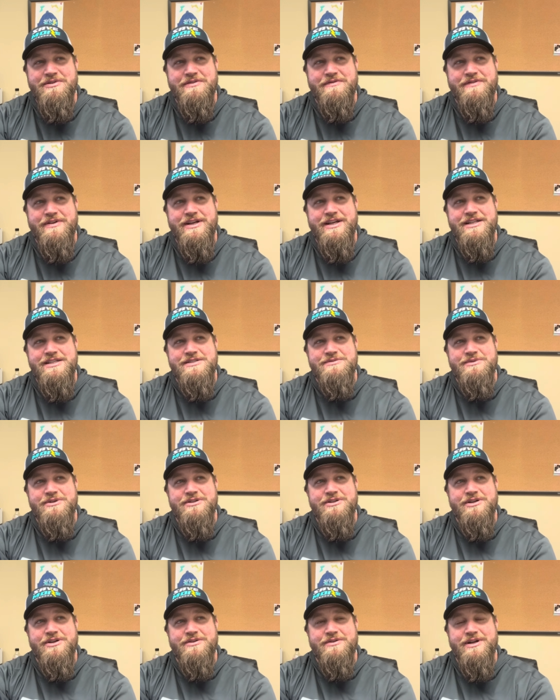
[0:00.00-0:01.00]
the fence, and we're
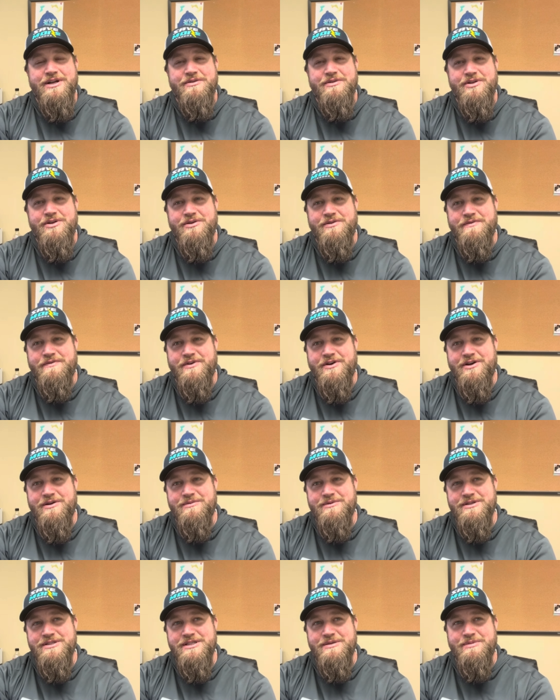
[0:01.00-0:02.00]
looking around with the old
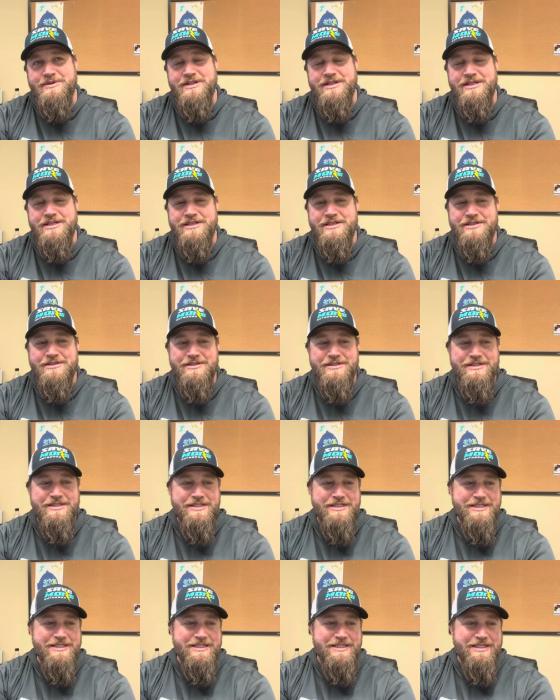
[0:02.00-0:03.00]
farmers up on the hill,
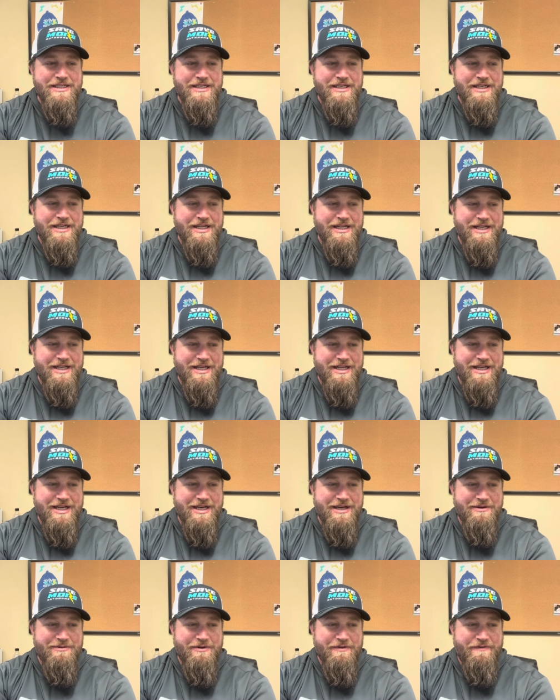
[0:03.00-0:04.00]
and
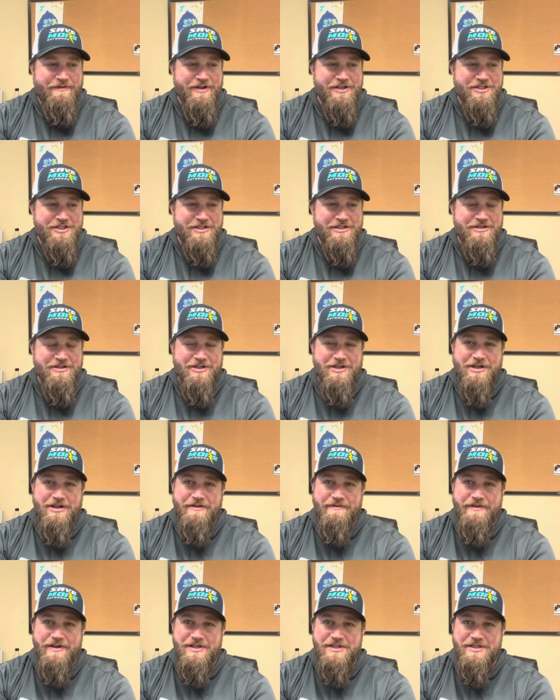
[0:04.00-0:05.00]
we're fishing
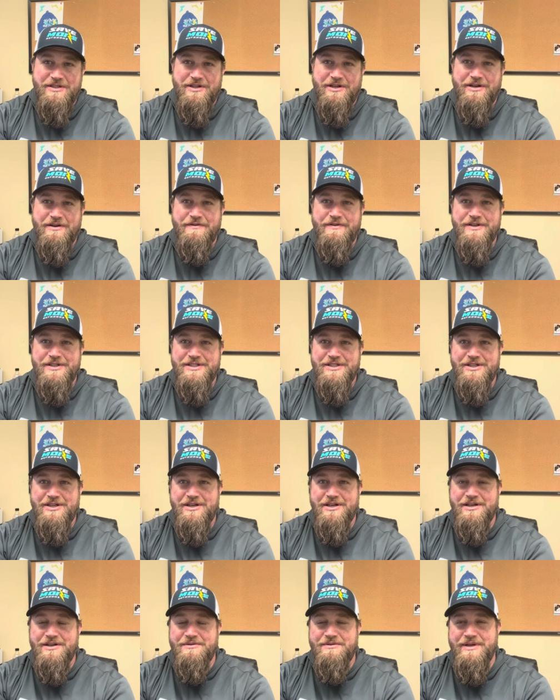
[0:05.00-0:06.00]
along.
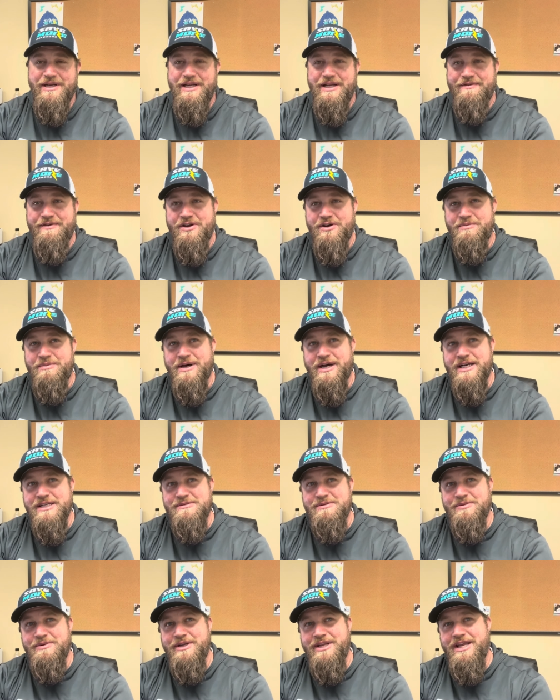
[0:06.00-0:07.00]
We have no bites,
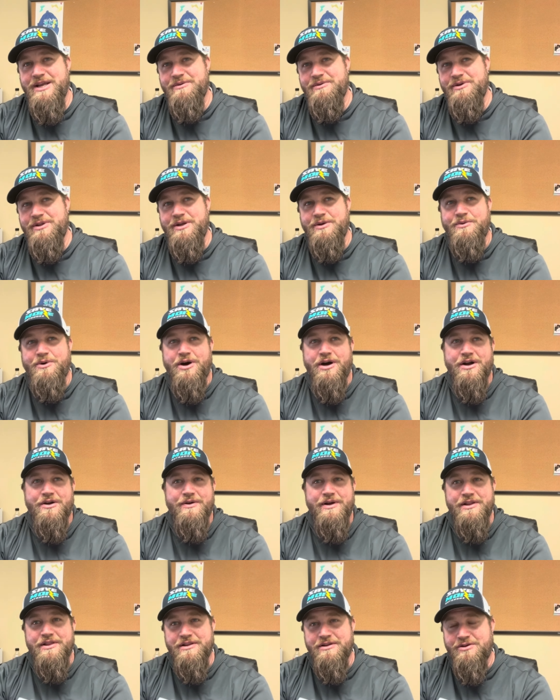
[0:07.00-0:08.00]
but we can't really walk
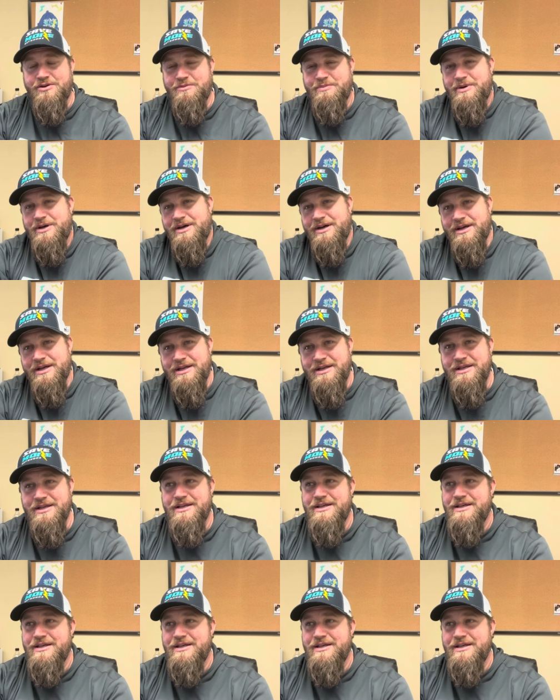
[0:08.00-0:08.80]
around the whole pond